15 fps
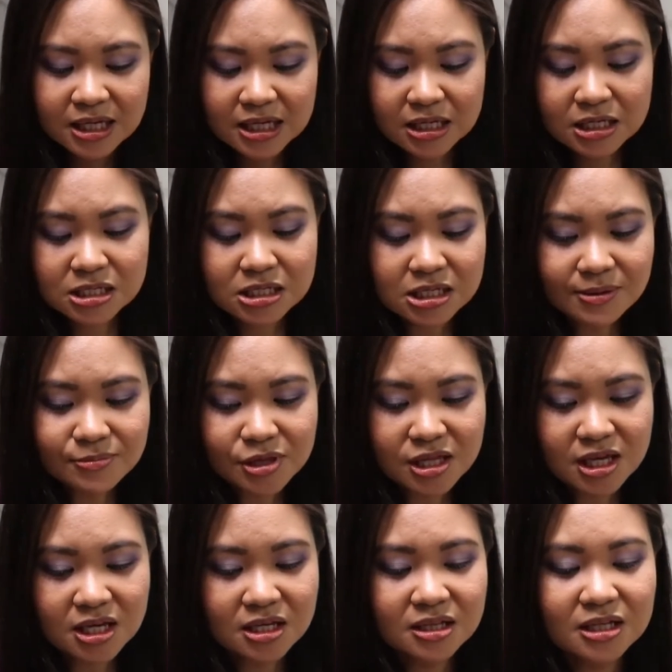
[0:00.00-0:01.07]
It is
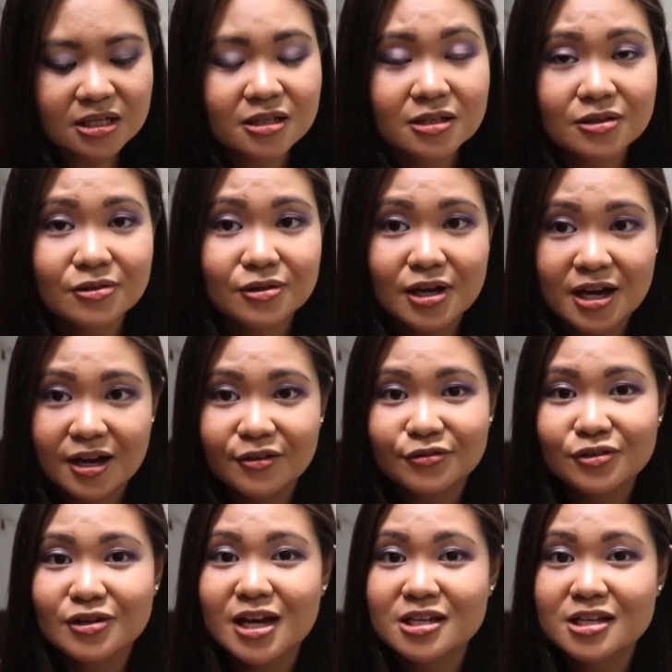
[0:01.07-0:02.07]
something that you have to